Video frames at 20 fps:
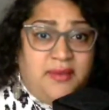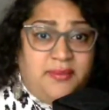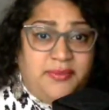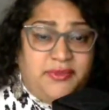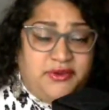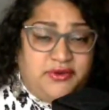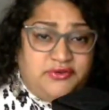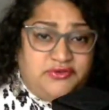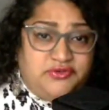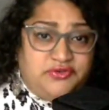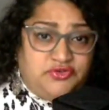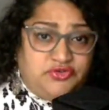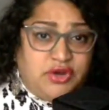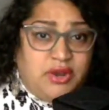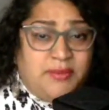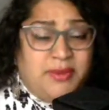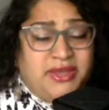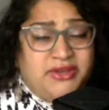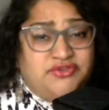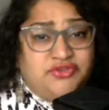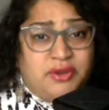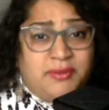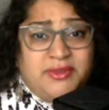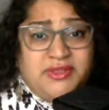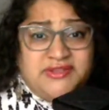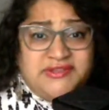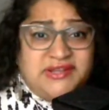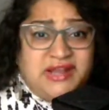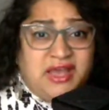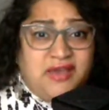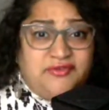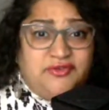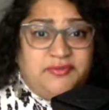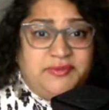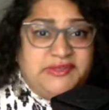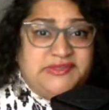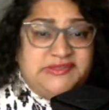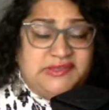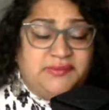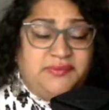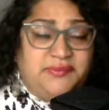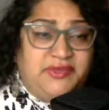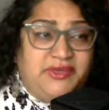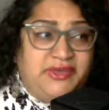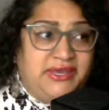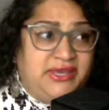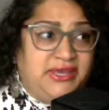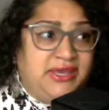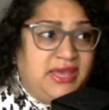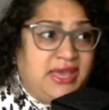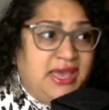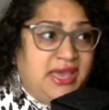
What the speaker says: there's trauma, and trauma doesn't have to be something,